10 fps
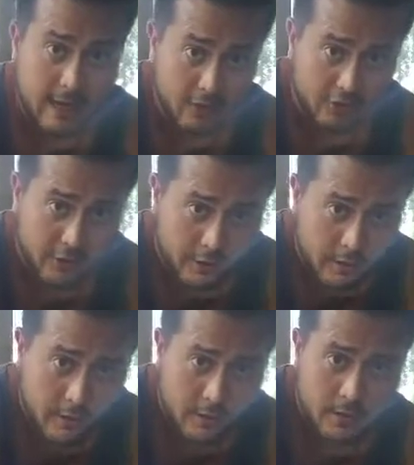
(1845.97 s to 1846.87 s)

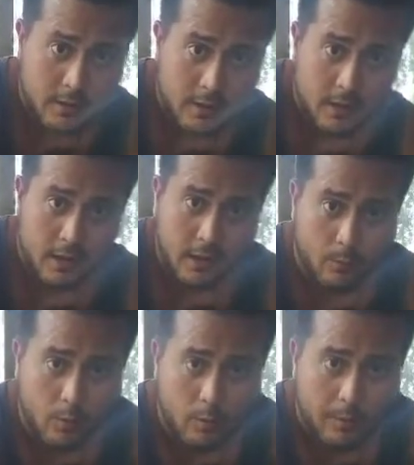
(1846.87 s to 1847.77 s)
action,
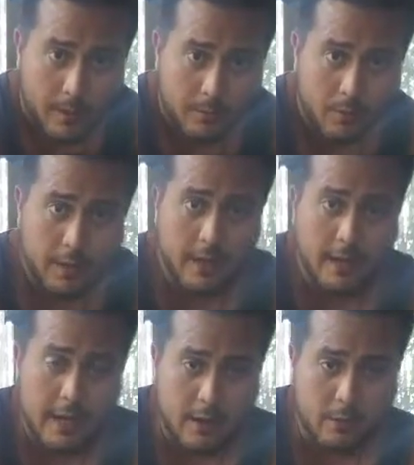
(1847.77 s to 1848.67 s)
and we're
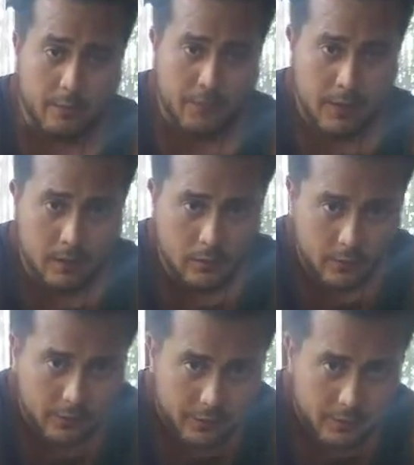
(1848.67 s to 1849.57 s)
remembering how it
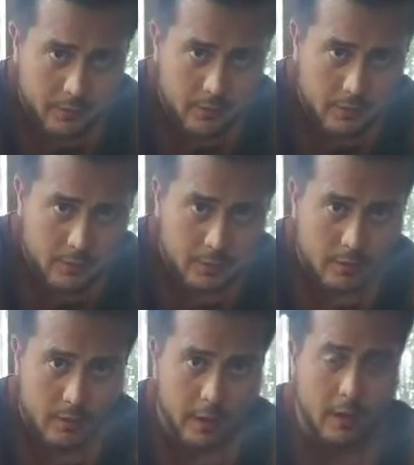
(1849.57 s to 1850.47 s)
feels.
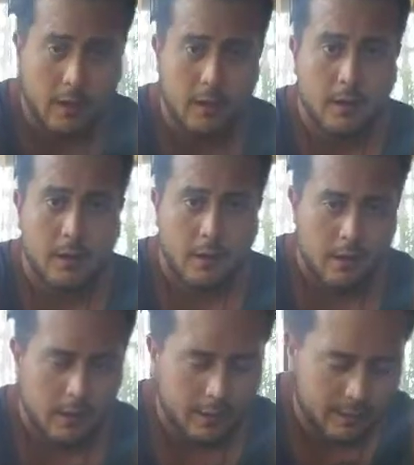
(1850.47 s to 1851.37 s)
Okay?
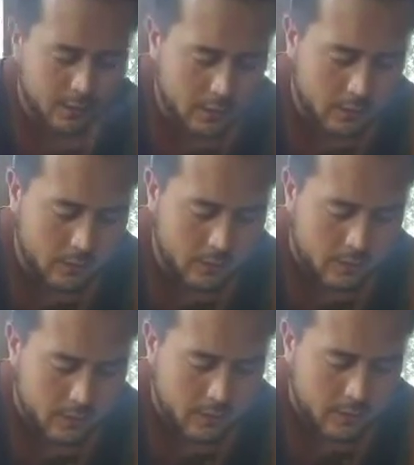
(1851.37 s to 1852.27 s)
And so
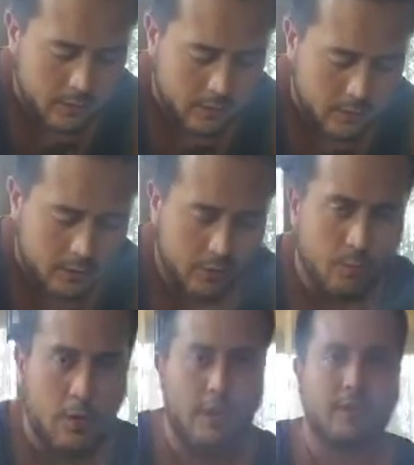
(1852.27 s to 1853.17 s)

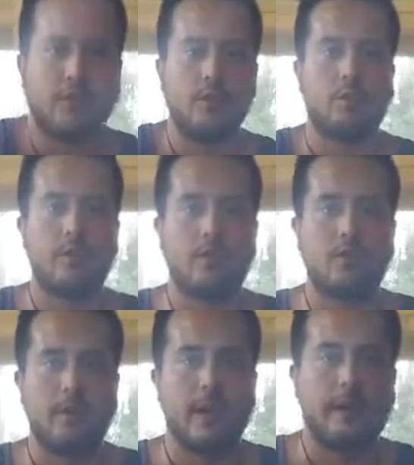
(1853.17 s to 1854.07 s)
you want to
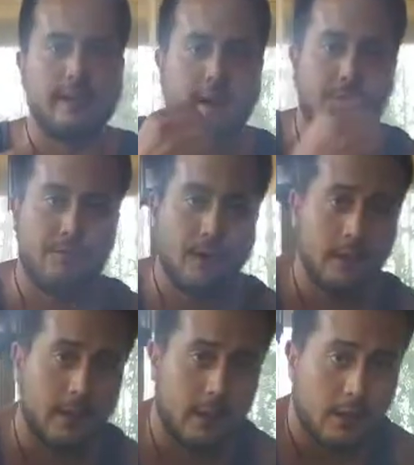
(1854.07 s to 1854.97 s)
recreate that
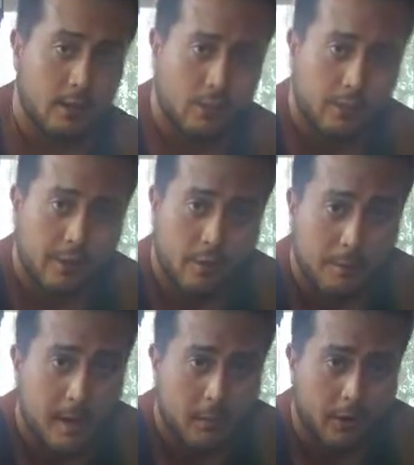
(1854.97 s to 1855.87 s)
feeling with your
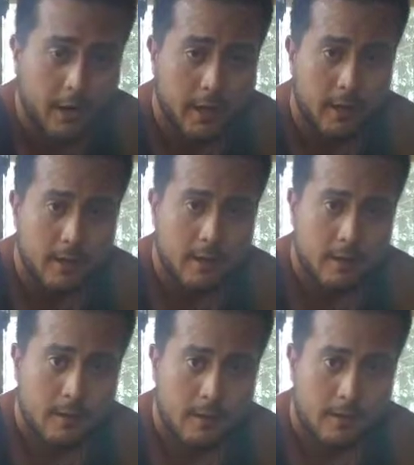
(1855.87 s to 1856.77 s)
memory.
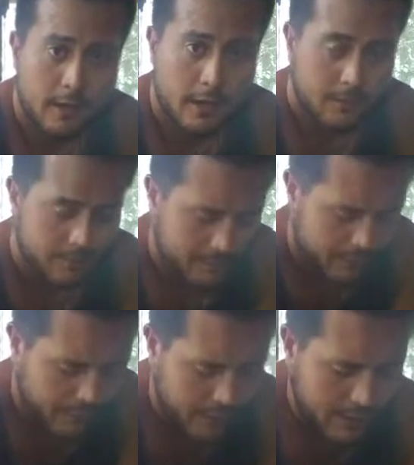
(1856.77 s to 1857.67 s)
Okay?
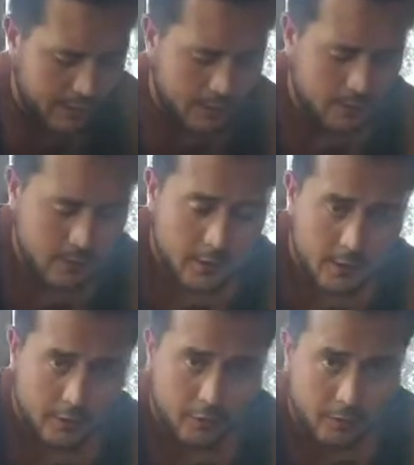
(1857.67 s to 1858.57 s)
So now
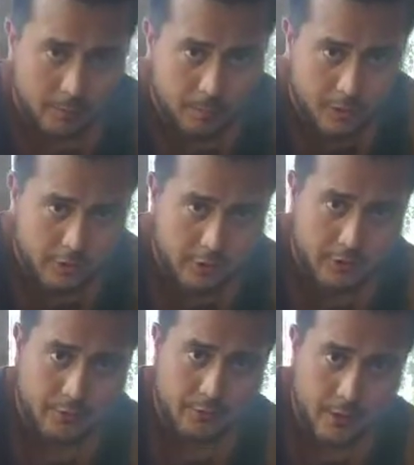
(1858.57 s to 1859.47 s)
you're just brushing
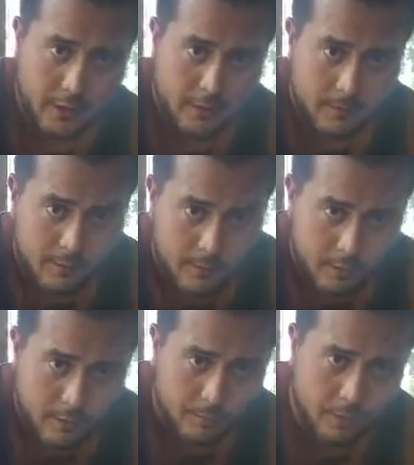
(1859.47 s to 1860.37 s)
your foot.
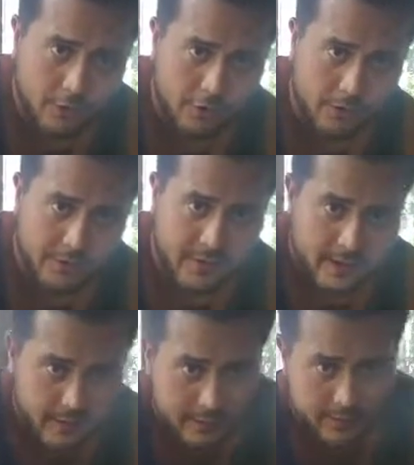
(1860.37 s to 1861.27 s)
You're going to brush the
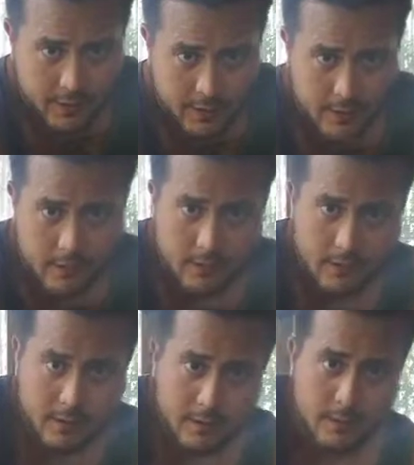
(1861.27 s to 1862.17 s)
sides it,
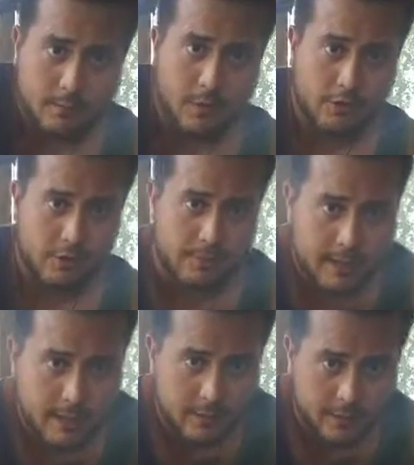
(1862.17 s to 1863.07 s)
brush the
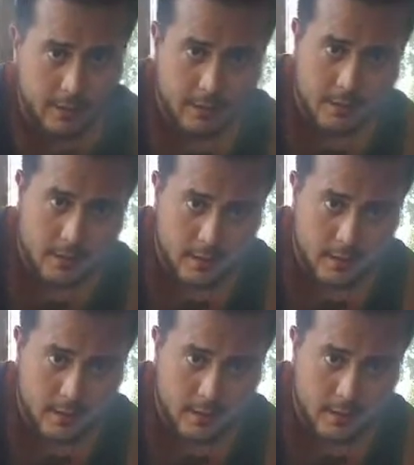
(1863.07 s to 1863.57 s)
back of it,